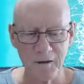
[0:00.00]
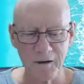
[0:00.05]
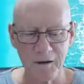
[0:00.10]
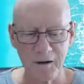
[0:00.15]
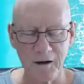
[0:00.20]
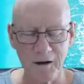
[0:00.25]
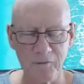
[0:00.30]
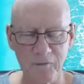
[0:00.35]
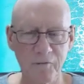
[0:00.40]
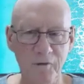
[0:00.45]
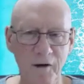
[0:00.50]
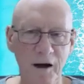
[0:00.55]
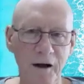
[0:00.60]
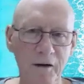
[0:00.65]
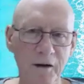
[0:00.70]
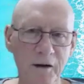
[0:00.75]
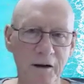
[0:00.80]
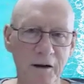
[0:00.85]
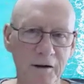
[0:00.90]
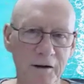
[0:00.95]
a
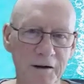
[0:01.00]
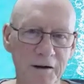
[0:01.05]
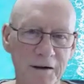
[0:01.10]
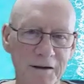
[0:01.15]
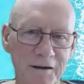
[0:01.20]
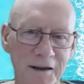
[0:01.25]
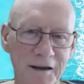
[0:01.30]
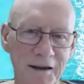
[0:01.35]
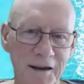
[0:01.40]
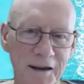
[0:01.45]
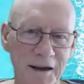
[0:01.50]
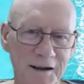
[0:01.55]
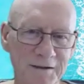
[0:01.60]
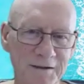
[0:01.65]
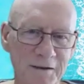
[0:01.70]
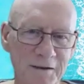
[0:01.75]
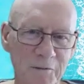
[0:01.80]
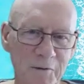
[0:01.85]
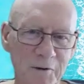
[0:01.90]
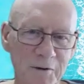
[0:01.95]
failure can then
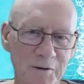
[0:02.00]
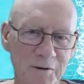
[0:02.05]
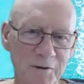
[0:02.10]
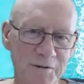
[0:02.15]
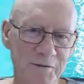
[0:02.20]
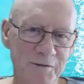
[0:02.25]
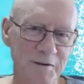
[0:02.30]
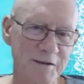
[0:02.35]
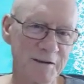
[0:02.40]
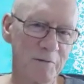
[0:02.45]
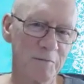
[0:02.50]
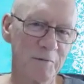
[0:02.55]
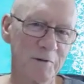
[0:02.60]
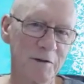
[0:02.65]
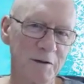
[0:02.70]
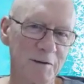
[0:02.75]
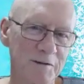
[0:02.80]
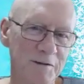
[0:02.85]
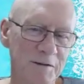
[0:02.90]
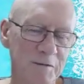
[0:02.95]
actually be used for something
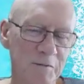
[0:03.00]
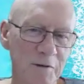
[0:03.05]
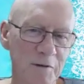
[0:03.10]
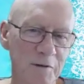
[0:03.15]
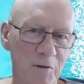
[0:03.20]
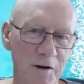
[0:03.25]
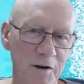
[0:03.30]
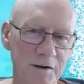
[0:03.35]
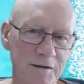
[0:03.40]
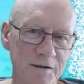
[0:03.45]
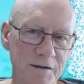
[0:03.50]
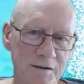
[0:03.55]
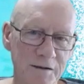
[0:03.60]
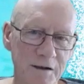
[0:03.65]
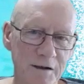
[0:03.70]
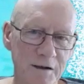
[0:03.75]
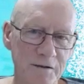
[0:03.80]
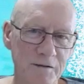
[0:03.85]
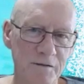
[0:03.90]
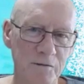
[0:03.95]
else to be quite
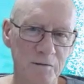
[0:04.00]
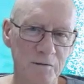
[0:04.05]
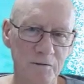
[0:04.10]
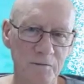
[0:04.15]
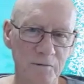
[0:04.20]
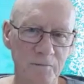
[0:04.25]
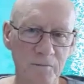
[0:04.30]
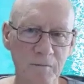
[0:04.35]
successful.